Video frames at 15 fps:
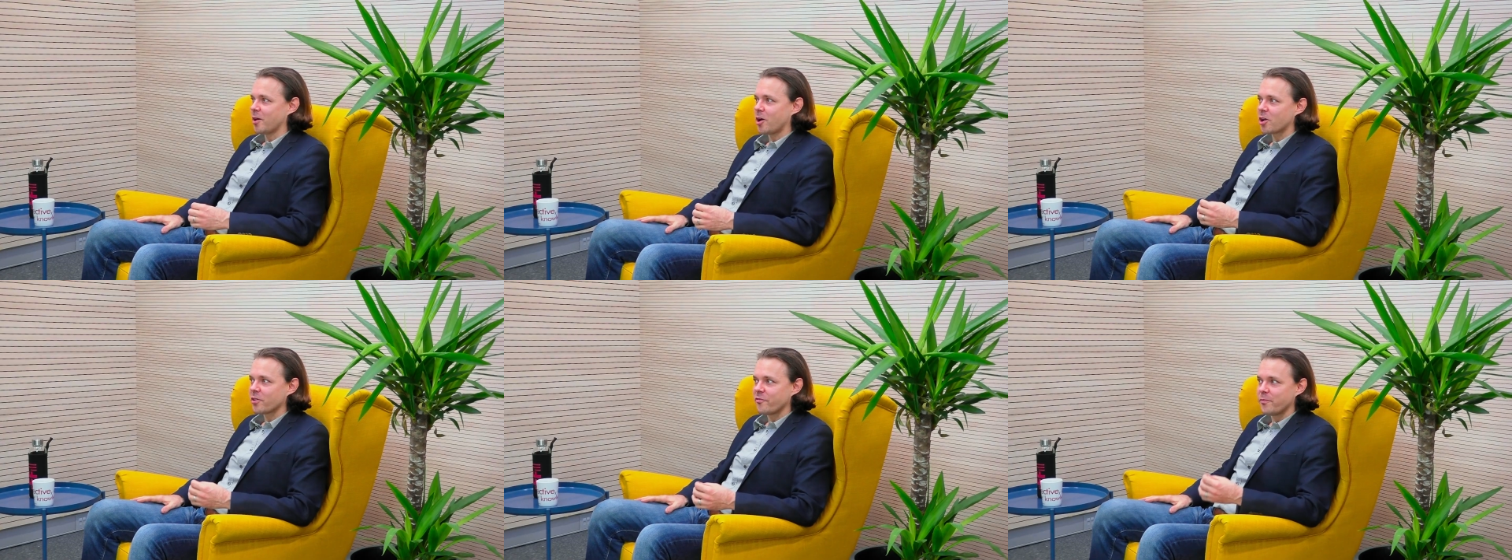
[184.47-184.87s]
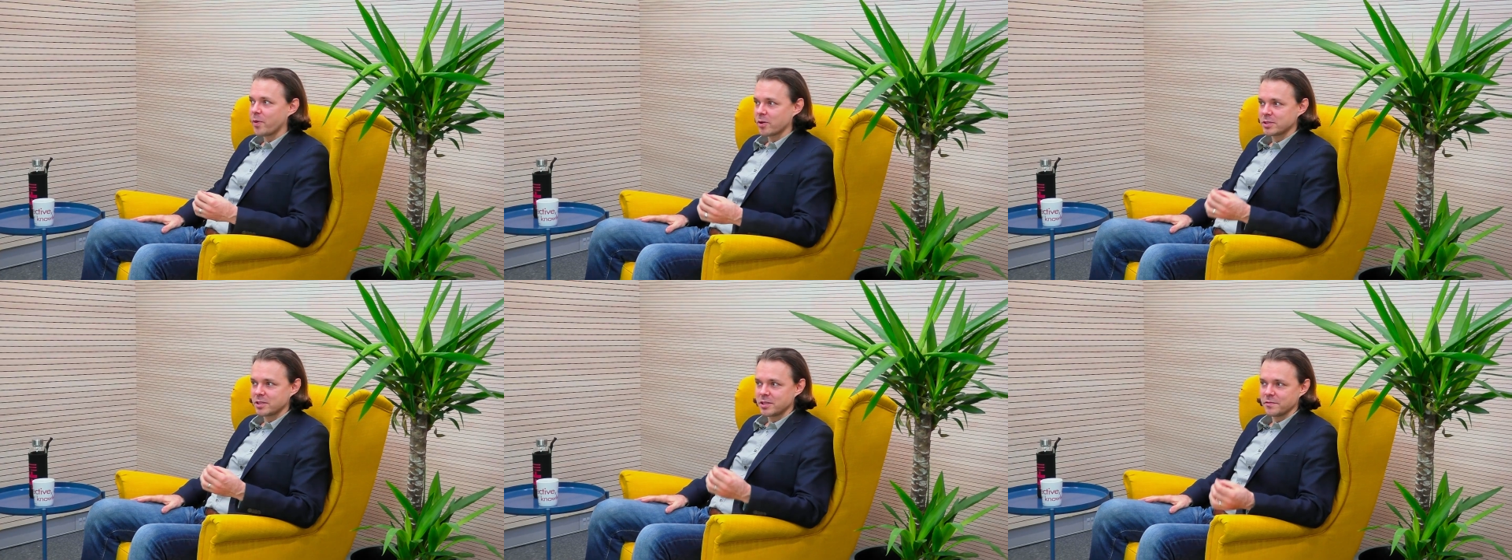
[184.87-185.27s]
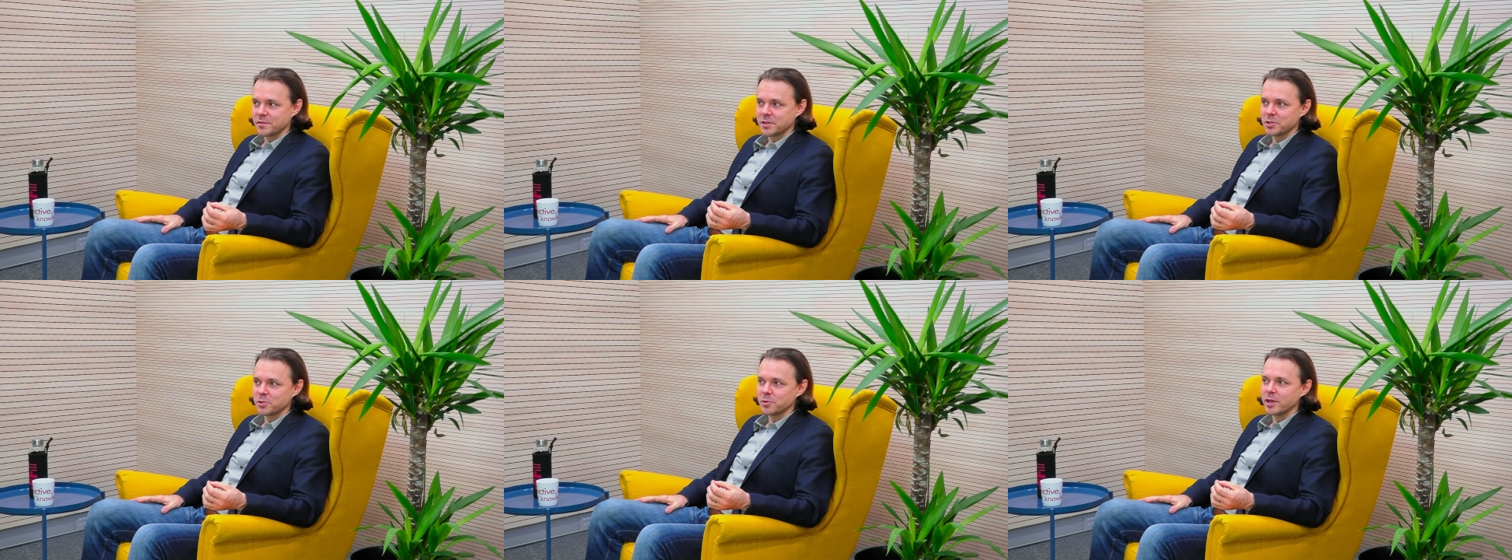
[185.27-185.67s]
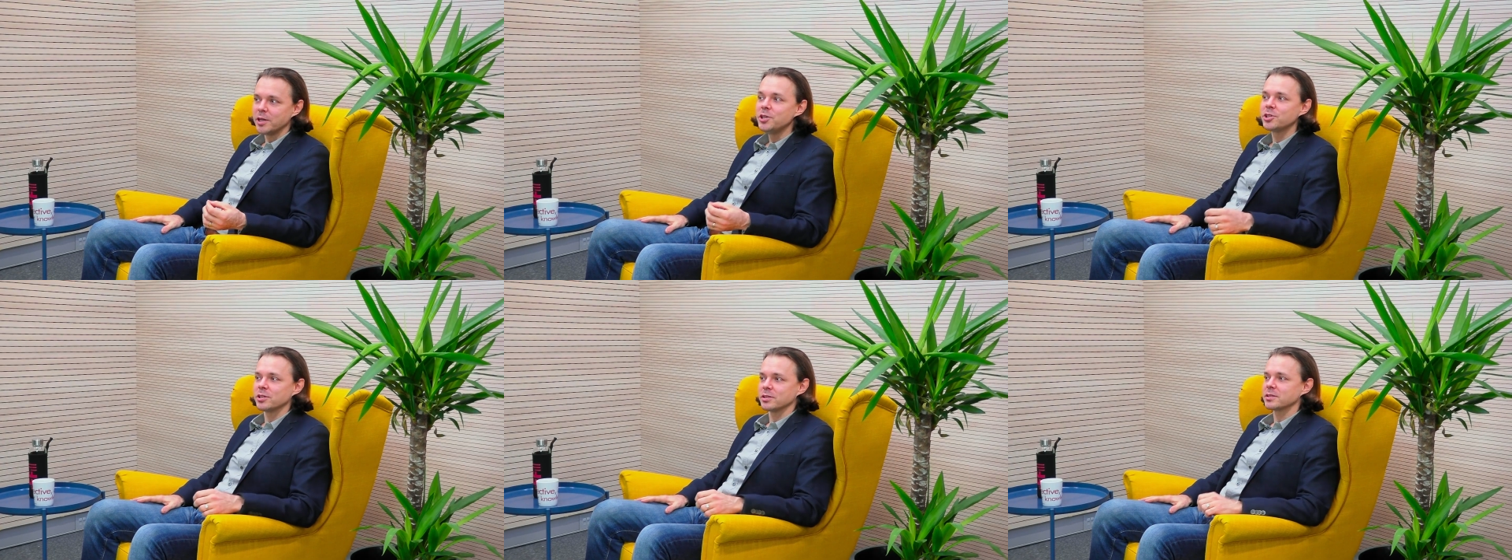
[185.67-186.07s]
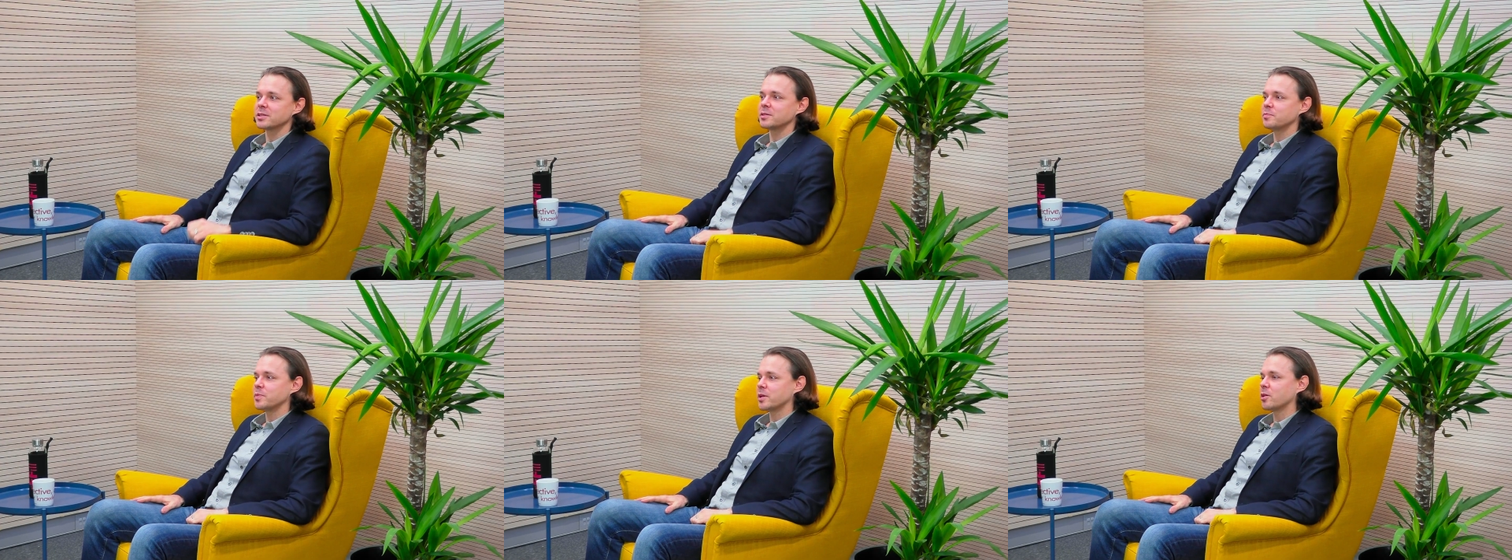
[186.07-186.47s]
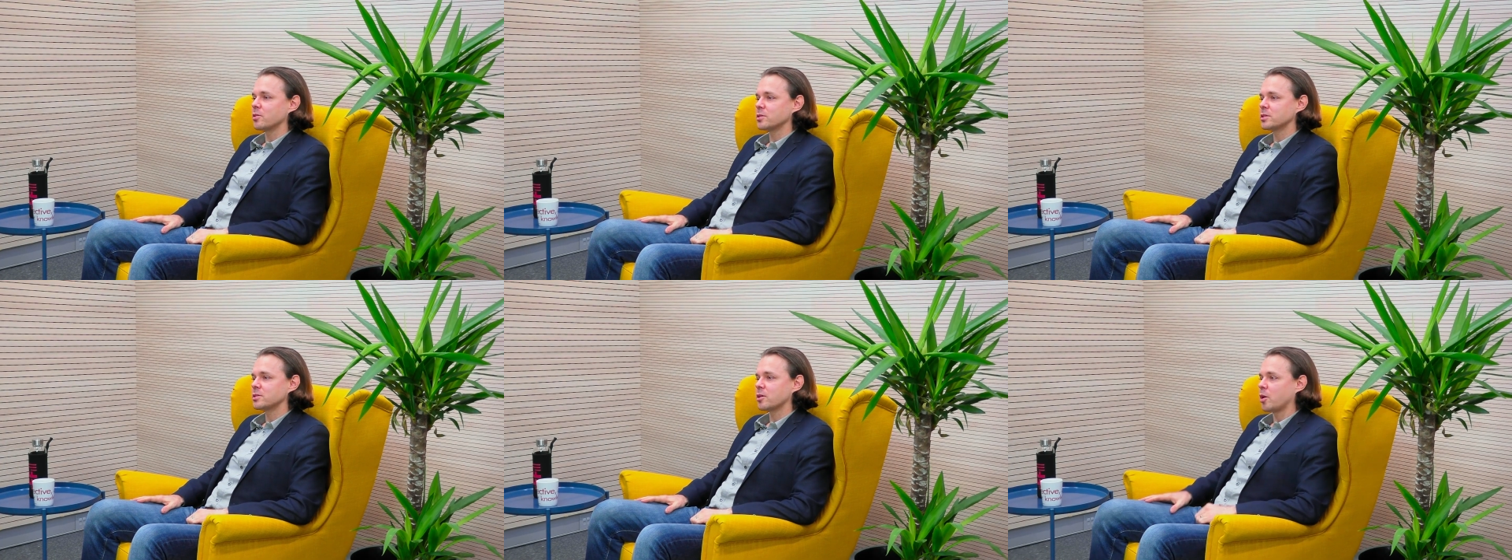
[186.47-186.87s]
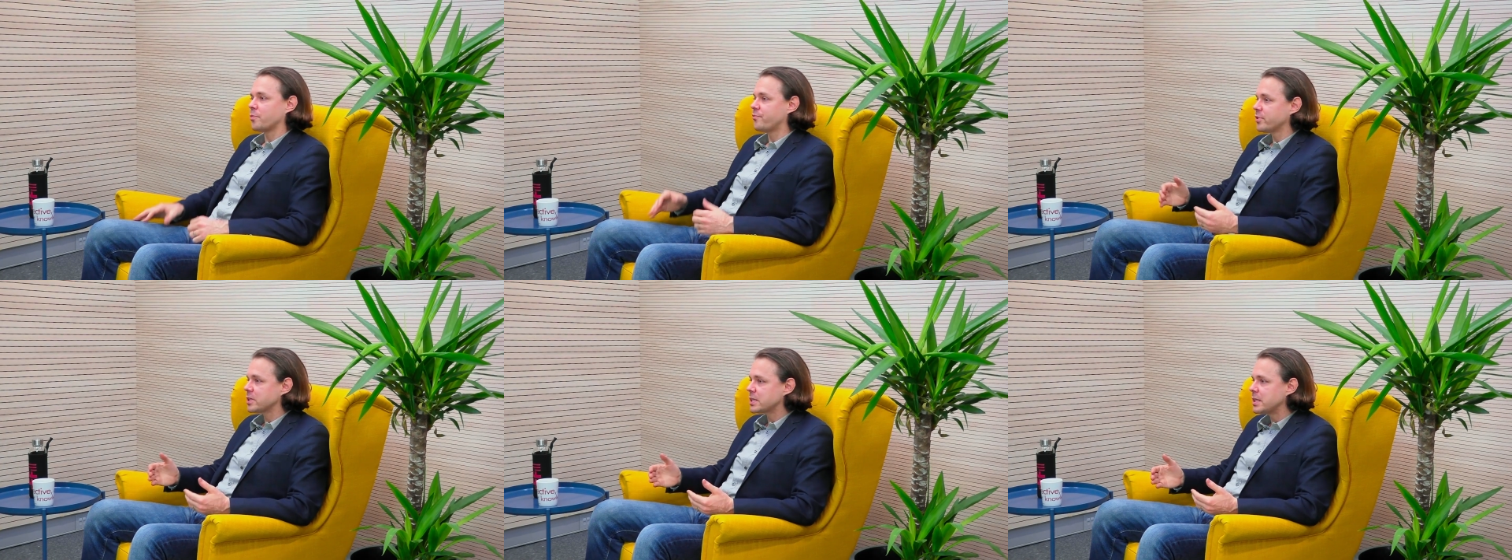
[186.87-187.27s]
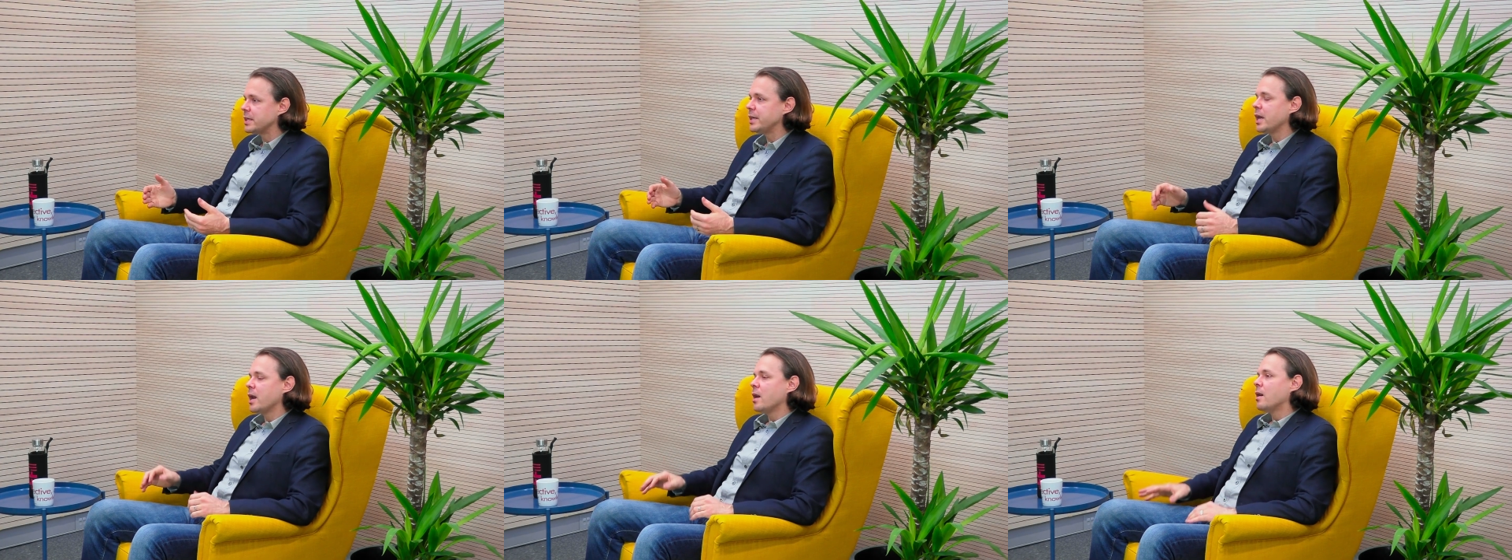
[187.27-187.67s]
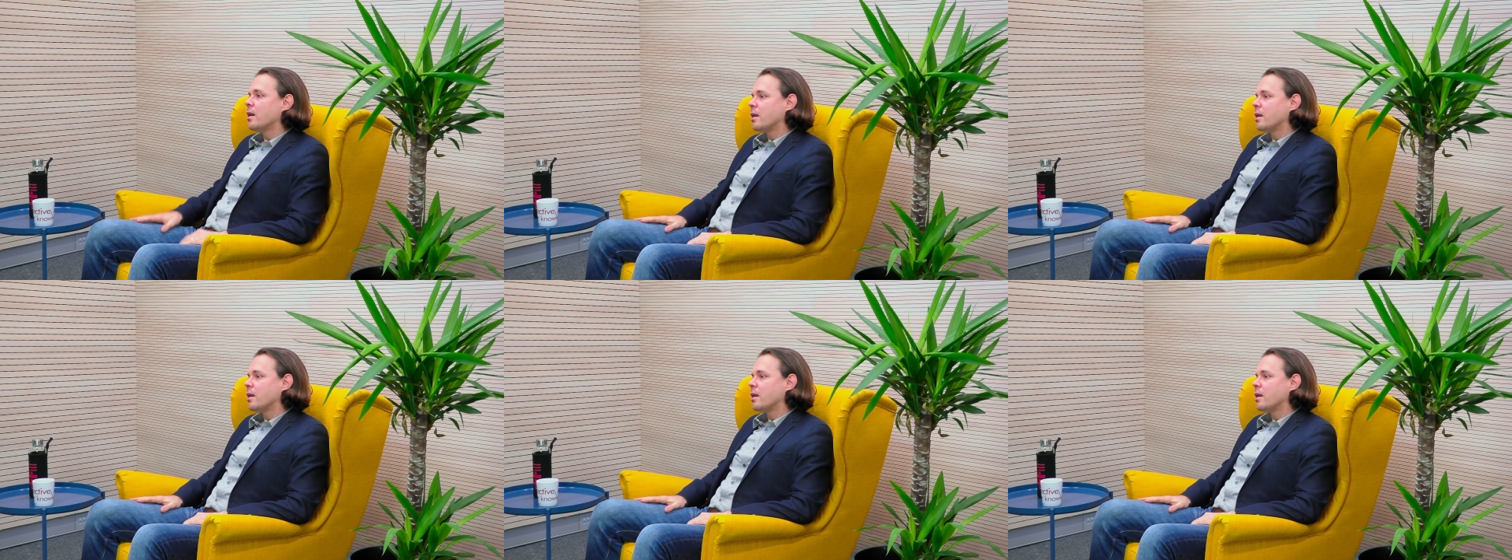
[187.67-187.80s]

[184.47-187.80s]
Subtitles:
a lot of positive situations, because obviously